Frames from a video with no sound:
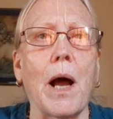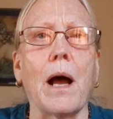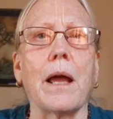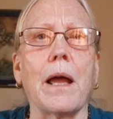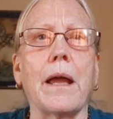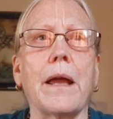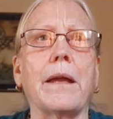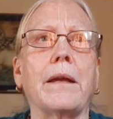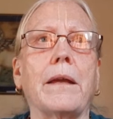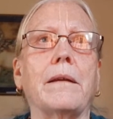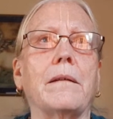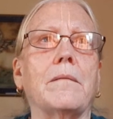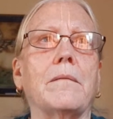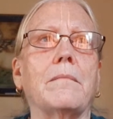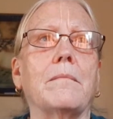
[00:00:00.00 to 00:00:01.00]

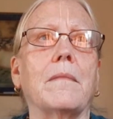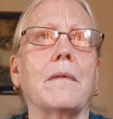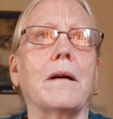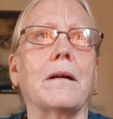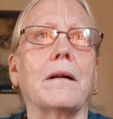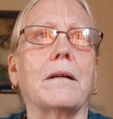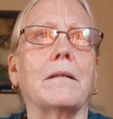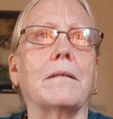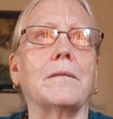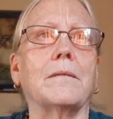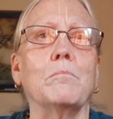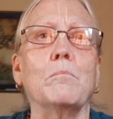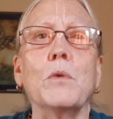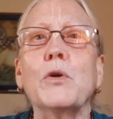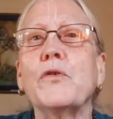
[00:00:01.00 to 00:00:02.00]
a
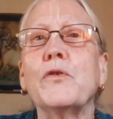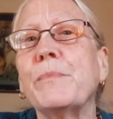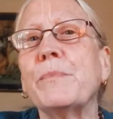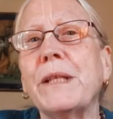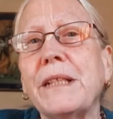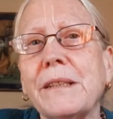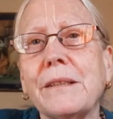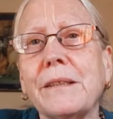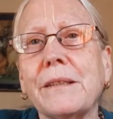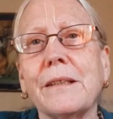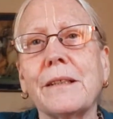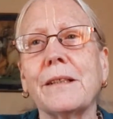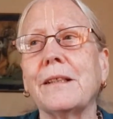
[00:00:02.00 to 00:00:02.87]
movement,